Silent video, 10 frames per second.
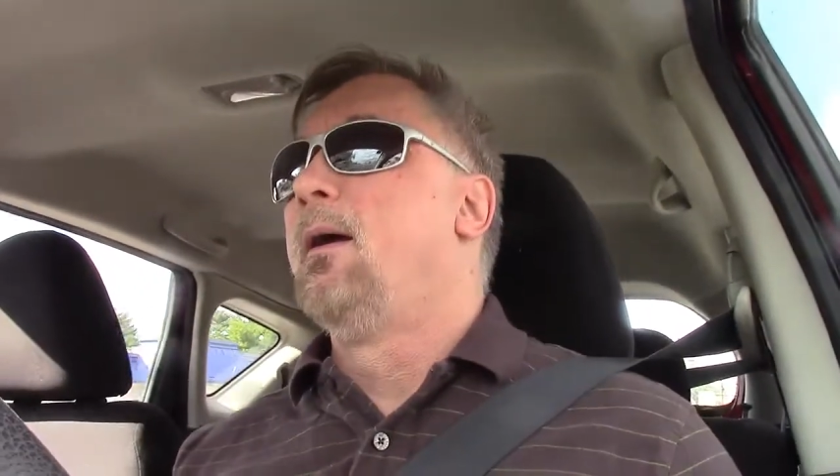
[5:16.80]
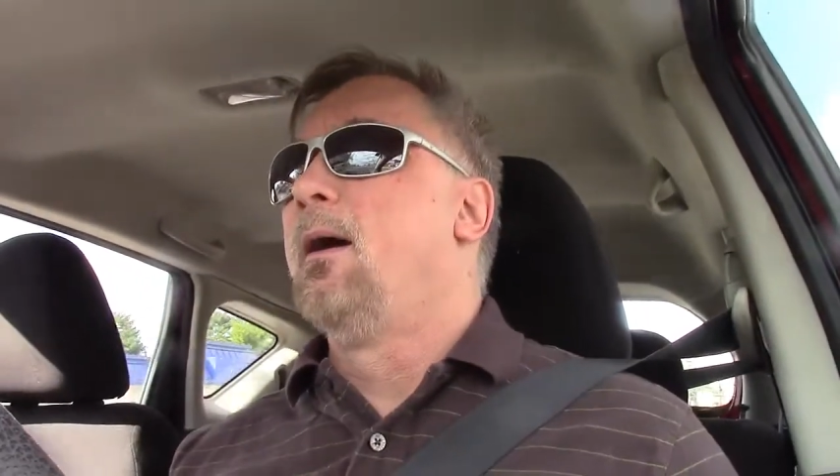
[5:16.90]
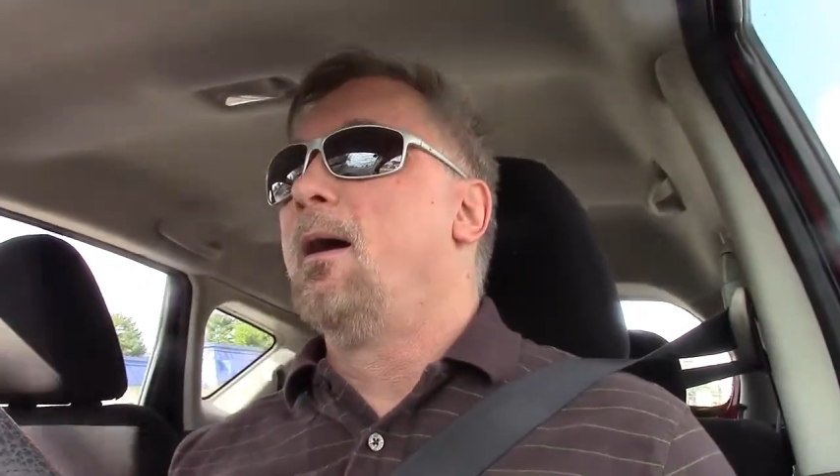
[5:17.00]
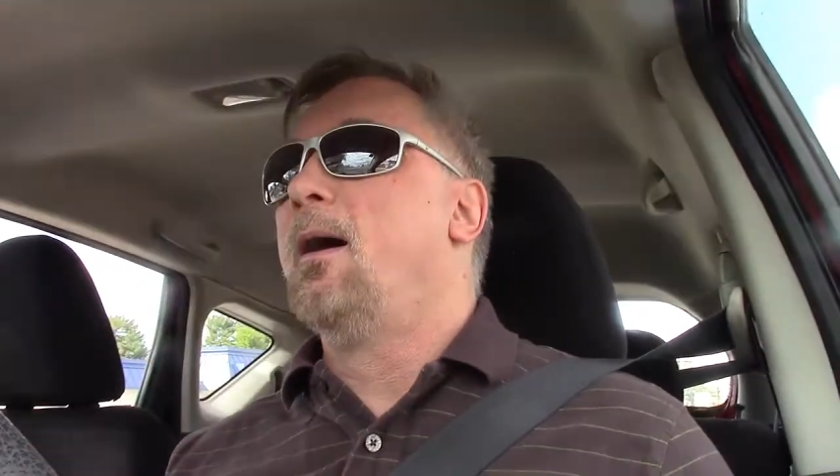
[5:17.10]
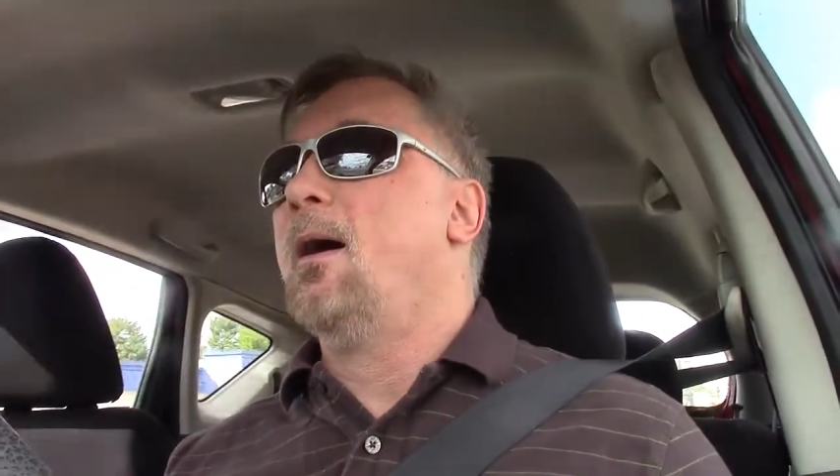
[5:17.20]

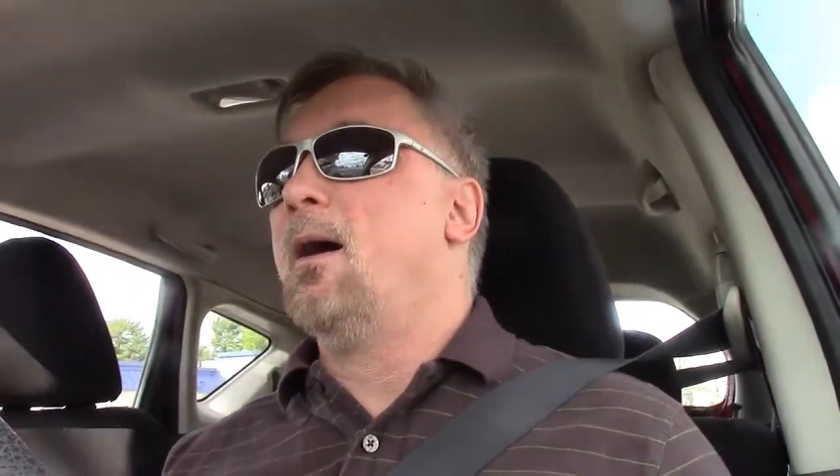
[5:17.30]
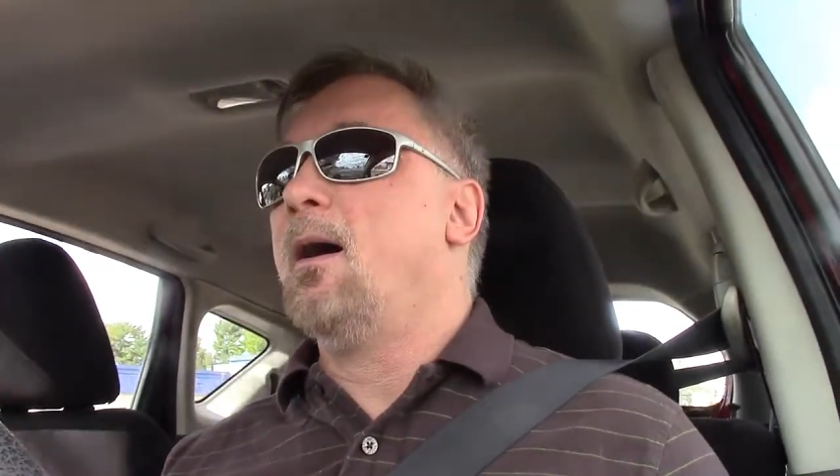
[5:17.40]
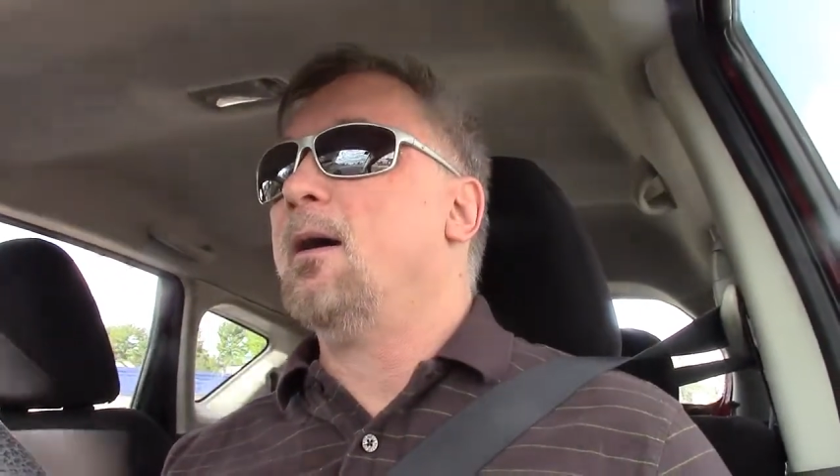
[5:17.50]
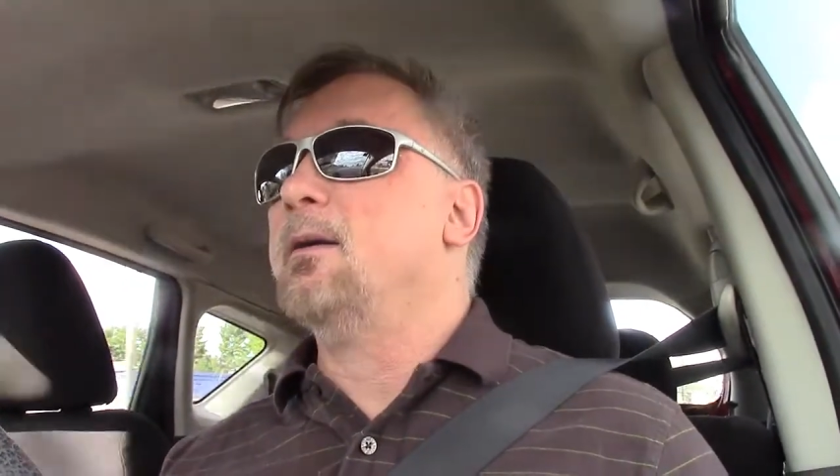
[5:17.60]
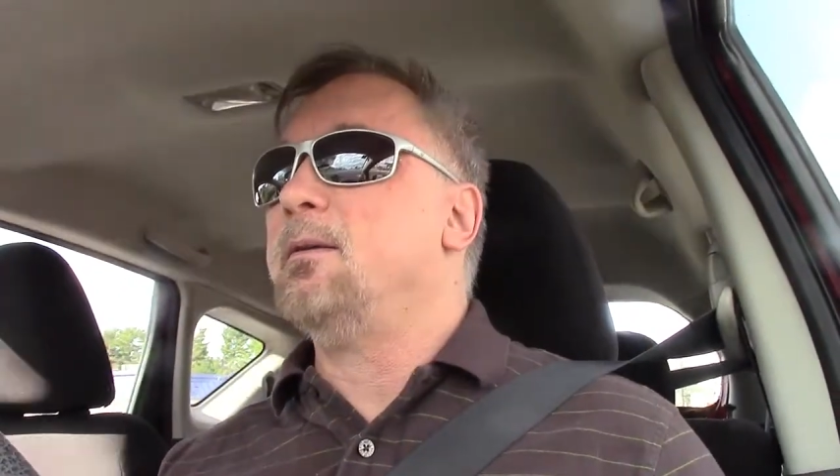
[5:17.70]

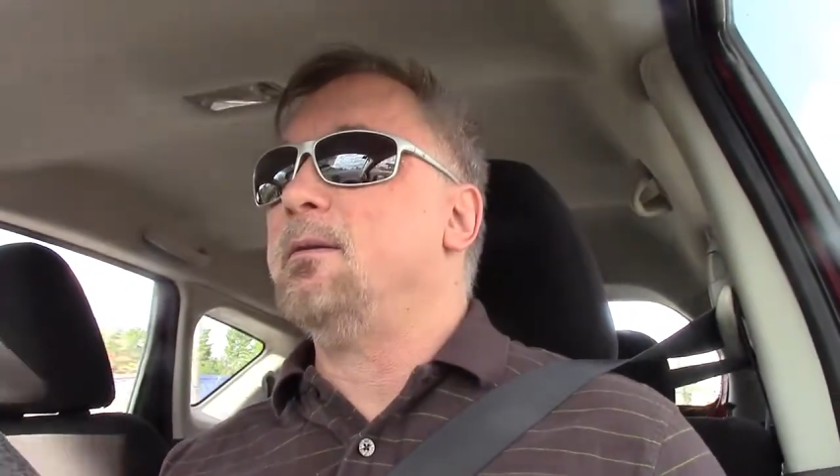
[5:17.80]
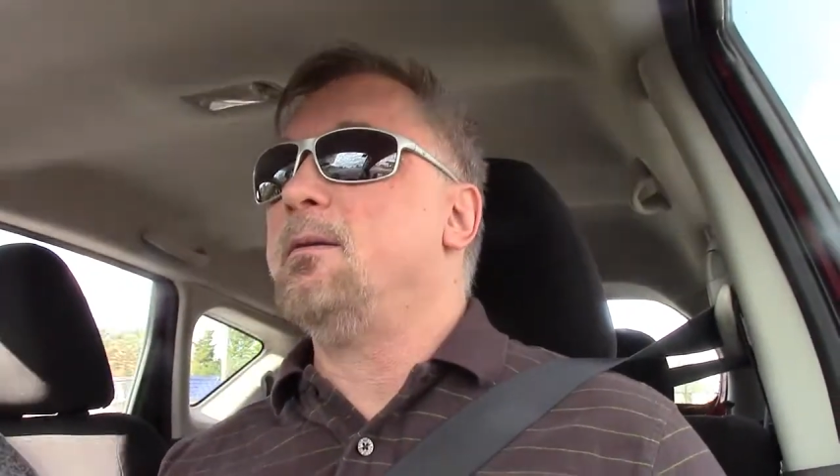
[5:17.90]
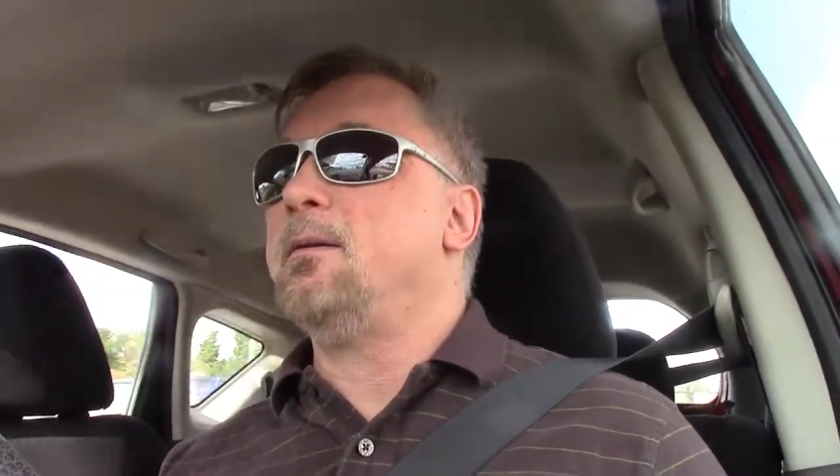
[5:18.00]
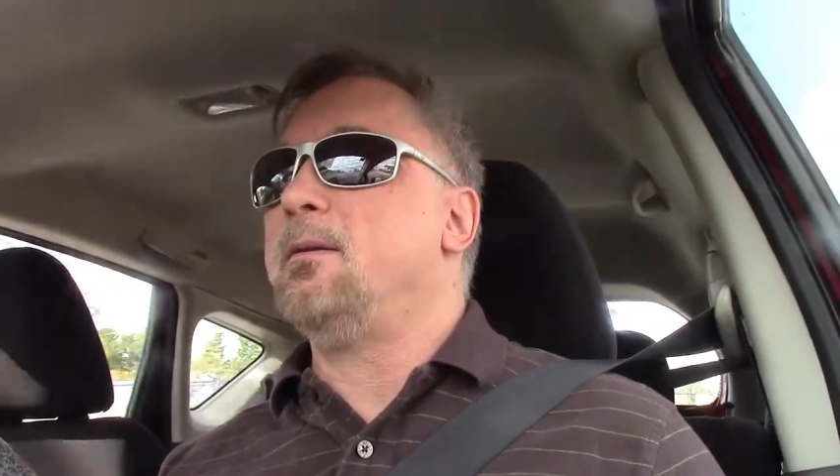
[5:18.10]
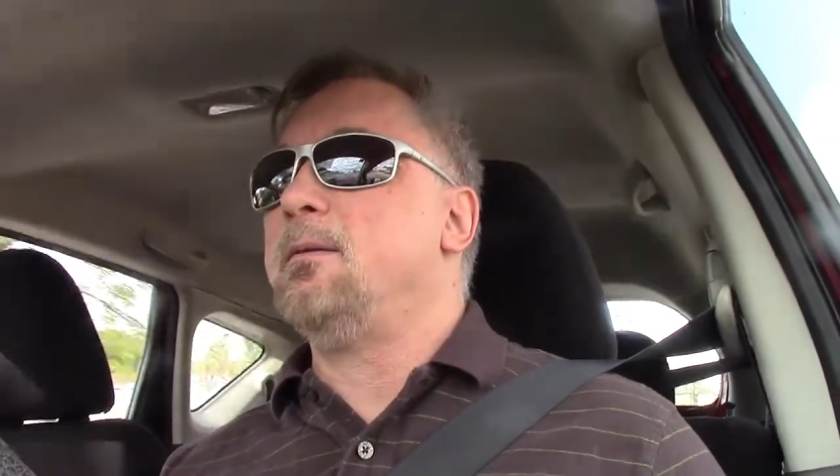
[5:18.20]

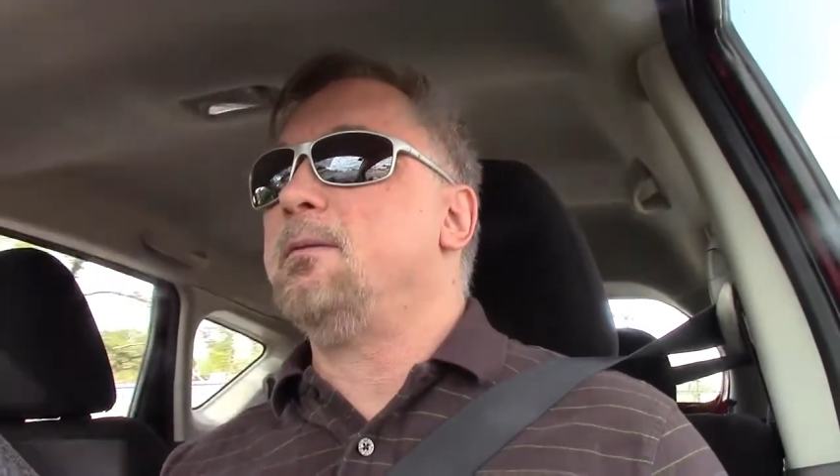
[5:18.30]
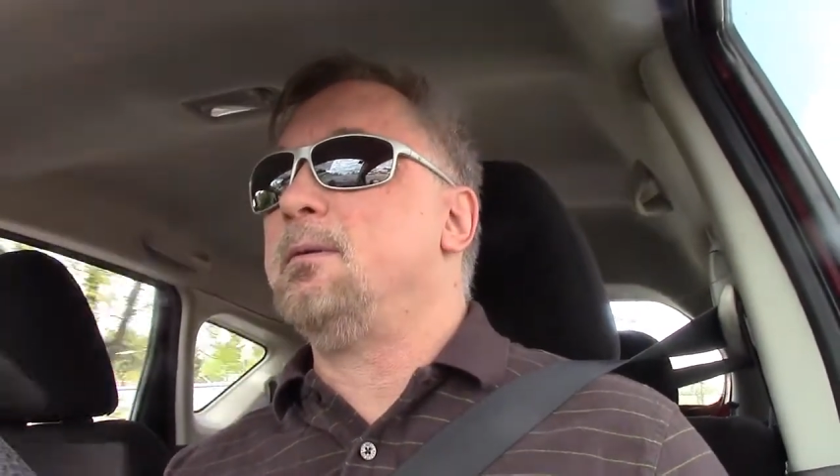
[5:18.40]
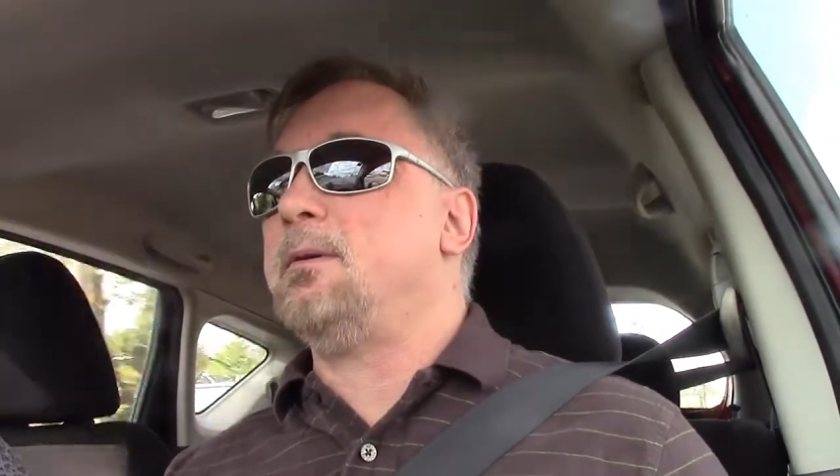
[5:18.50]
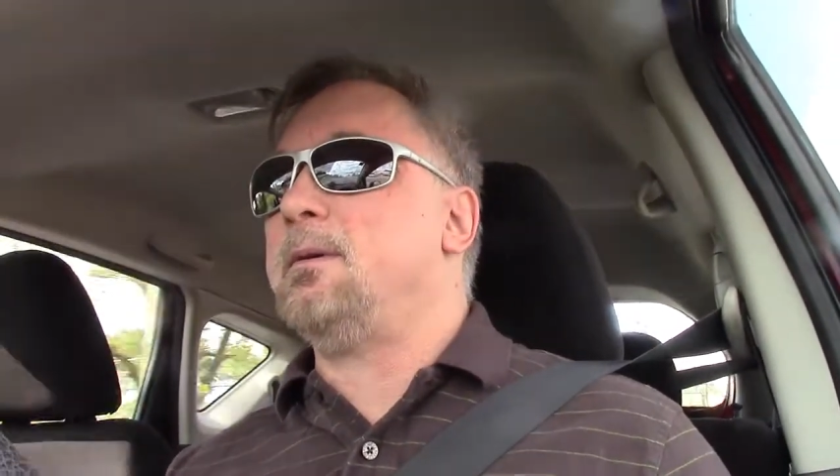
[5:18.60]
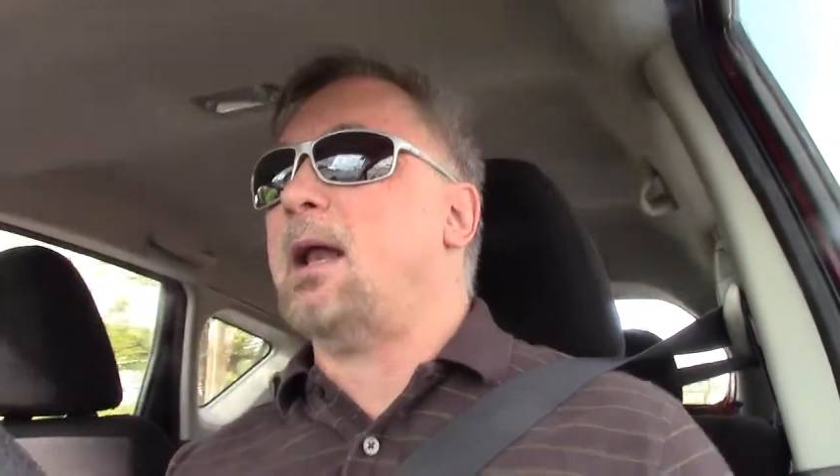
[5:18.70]

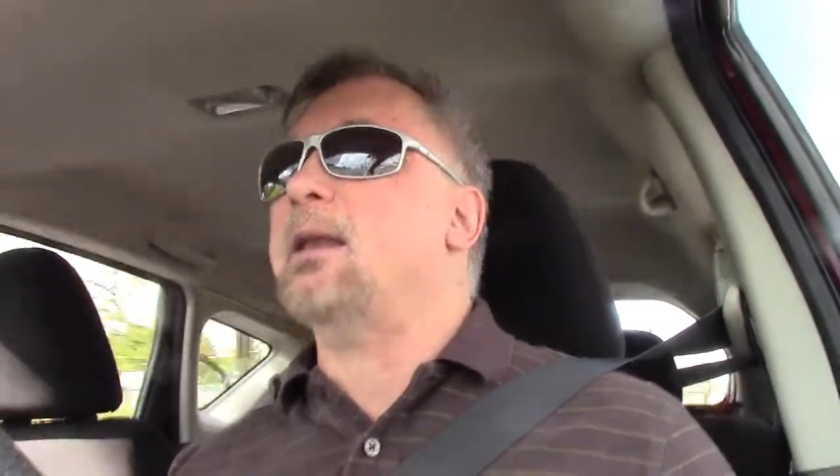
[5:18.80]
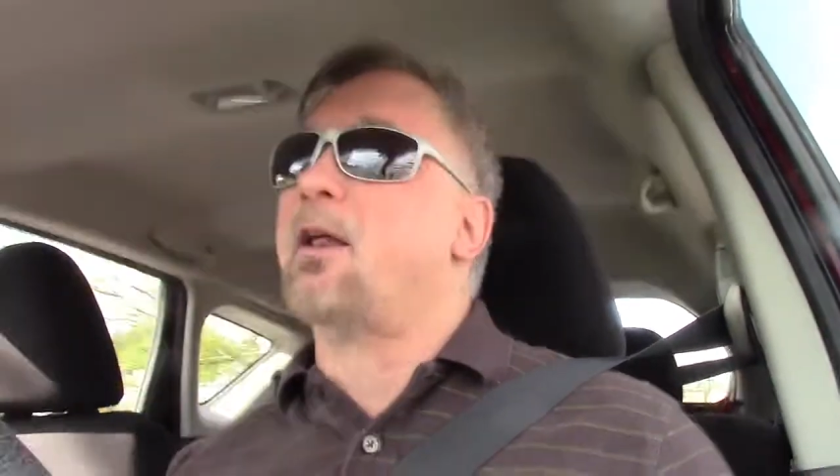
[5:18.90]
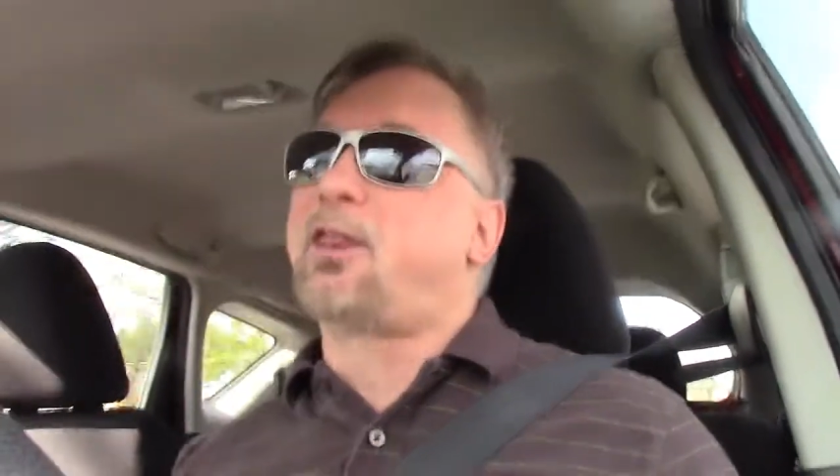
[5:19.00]
Now